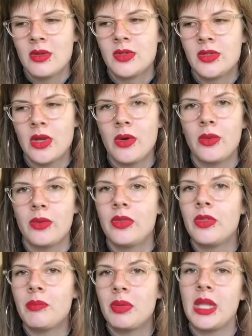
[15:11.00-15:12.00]
So
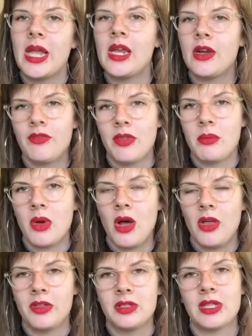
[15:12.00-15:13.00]
the plight of the
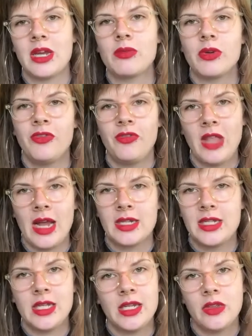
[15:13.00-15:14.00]
moth is like
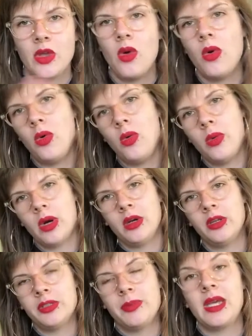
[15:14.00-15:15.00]
reflected in the whole
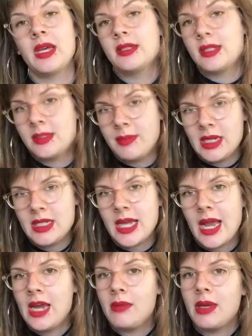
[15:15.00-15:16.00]
world because it's
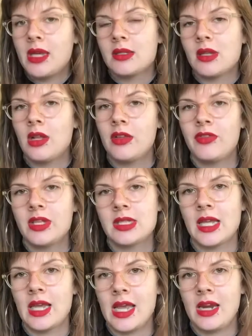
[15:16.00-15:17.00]
midday and because all of this
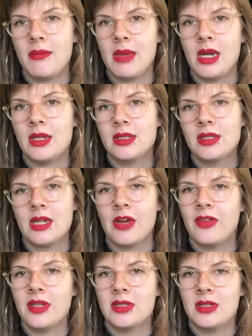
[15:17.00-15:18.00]
like animated stuff
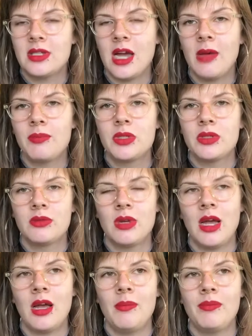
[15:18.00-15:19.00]
has stopped.
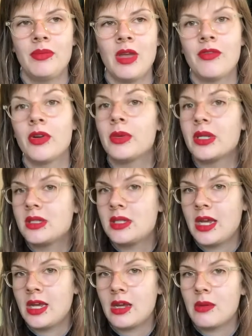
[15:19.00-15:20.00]
Everyone is
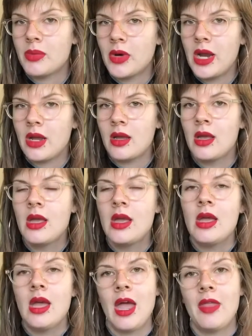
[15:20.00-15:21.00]
taking a break
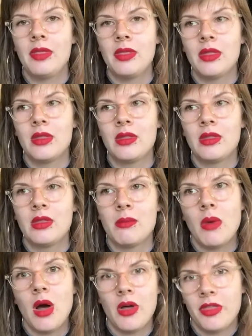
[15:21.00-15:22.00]
and the
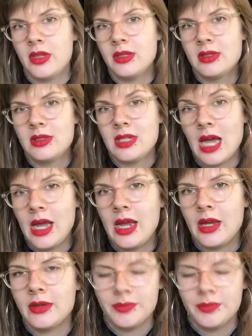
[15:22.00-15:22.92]
moth is dying.